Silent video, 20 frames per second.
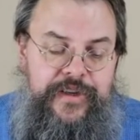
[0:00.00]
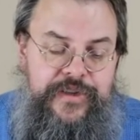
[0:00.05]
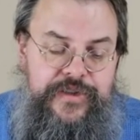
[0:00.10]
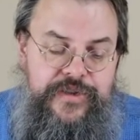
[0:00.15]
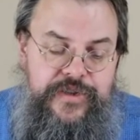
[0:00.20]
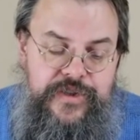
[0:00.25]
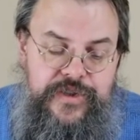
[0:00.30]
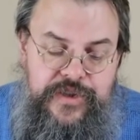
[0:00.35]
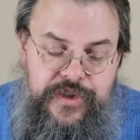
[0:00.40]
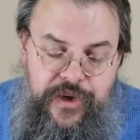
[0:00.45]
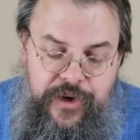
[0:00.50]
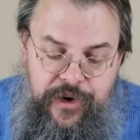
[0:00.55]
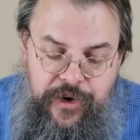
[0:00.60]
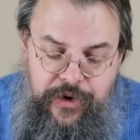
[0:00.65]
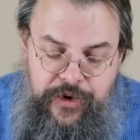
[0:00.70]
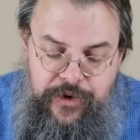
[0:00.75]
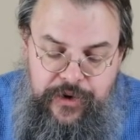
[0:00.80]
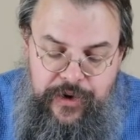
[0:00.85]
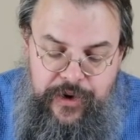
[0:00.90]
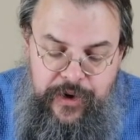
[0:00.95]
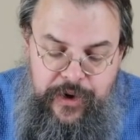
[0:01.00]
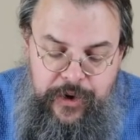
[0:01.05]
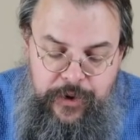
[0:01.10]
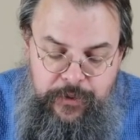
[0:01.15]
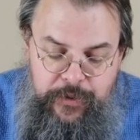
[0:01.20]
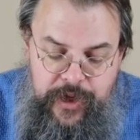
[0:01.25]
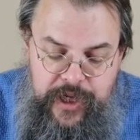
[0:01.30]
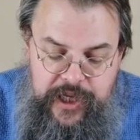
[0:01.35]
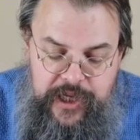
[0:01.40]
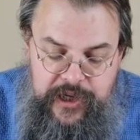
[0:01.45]
So
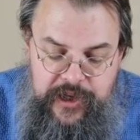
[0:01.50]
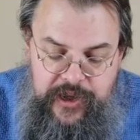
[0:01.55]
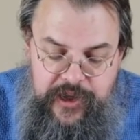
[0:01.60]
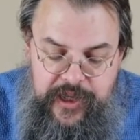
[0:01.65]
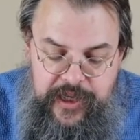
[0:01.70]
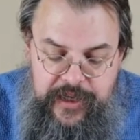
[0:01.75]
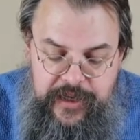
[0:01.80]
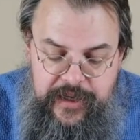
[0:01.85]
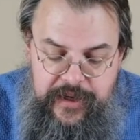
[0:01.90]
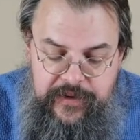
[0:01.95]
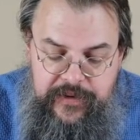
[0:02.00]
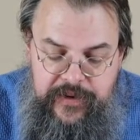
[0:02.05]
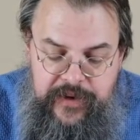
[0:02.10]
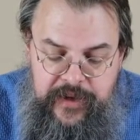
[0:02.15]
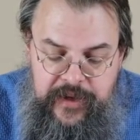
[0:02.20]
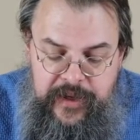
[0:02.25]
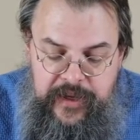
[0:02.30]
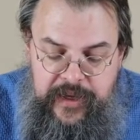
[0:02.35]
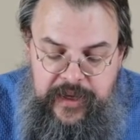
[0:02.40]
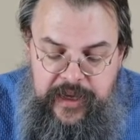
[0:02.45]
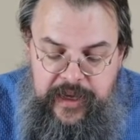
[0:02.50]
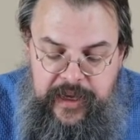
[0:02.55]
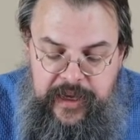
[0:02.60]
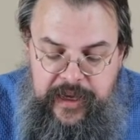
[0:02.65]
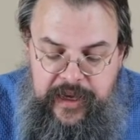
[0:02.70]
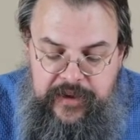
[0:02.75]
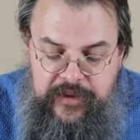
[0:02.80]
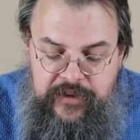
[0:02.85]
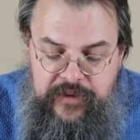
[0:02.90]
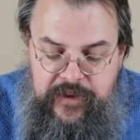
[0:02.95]
we can think of
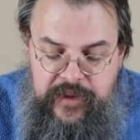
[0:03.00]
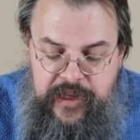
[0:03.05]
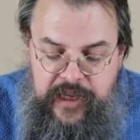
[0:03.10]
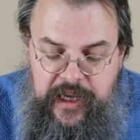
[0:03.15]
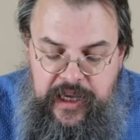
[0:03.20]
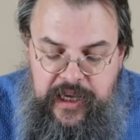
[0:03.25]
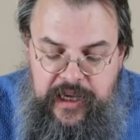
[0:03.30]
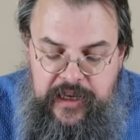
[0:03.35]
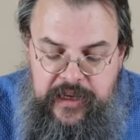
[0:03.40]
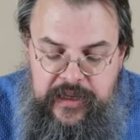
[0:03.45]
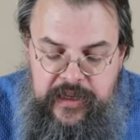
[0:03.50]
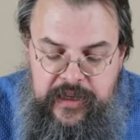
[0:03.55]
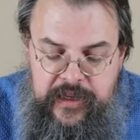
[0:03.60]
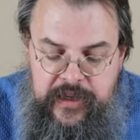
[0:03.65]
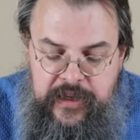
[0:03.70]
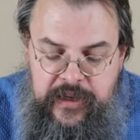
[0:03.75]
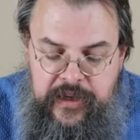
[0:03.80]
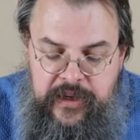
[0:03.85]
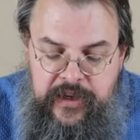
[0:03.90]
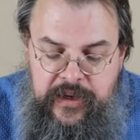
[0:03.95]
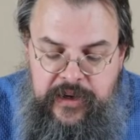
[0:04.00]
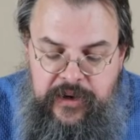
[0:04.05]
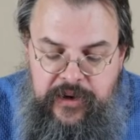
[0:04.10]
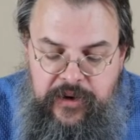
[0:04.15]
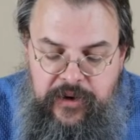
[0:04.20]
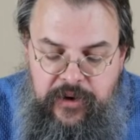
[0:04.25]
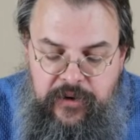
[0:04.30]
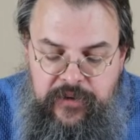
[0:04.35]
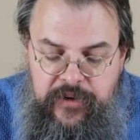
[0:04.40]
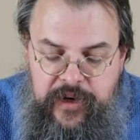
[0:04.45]
x to the n
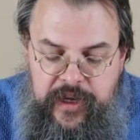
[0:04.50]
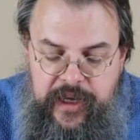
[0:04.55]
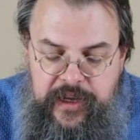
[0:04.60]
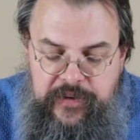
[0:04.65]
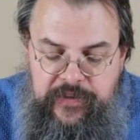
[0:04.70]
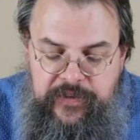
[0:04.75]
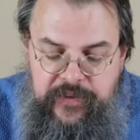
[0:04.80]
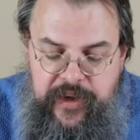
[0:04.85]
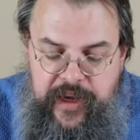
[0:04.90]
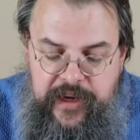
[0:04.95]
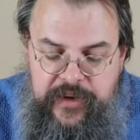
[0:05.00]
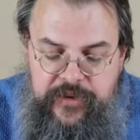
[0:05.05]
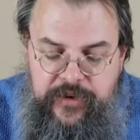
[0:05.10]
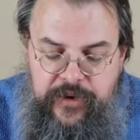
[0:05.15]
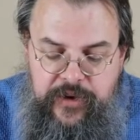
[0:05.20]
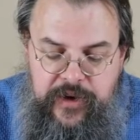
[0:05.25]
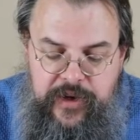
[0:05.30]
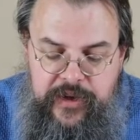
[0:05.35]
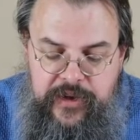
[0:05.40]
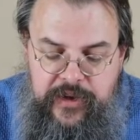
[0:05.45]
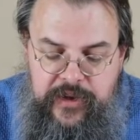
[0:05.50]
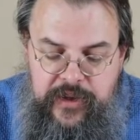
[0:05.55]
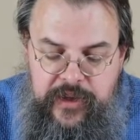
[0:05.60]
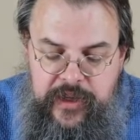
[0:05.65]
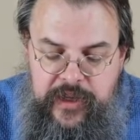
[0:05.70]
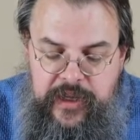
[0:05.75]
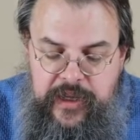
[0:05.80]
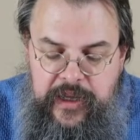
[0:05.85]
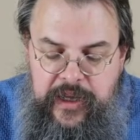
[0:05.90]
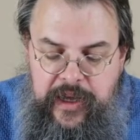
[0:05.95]
over n factorial
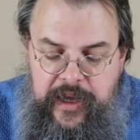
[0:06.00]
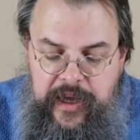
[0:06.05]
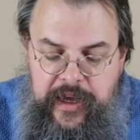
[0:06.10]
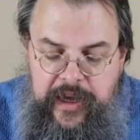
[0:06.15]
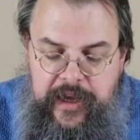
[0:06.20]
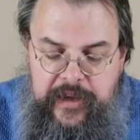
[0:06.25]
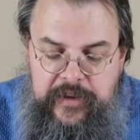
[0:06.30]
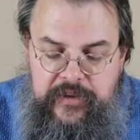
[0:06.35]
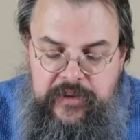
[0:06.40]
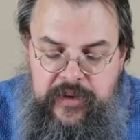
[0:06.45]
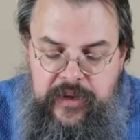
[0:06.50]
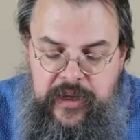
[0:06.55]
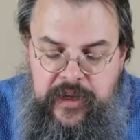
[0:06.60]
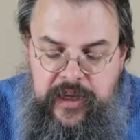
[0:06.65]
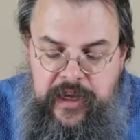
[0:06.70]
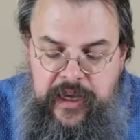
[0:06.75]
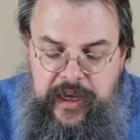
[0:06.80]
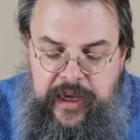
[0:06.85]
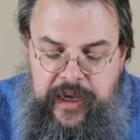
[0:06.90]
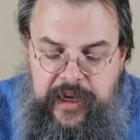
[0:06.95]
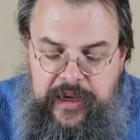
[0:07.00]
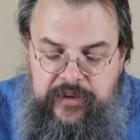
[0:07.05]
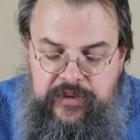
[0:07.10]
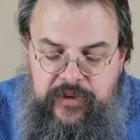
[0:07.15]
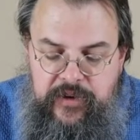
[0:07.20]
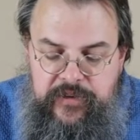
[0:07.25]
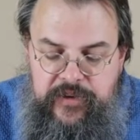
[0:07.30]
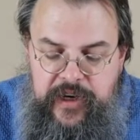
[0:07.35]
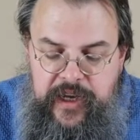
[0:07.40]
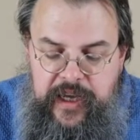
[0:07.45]
as
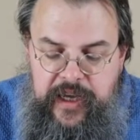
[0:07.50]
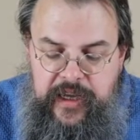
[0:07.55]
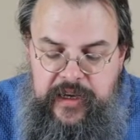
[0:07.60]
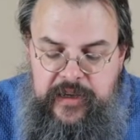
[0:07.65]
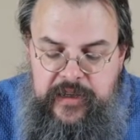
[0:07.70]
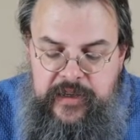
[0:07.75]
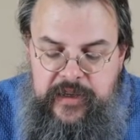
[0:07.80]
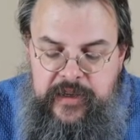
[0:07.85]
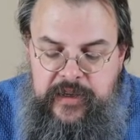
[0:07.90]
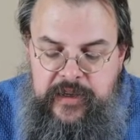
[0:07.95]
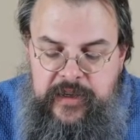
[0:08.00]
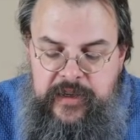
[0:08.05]
x over n,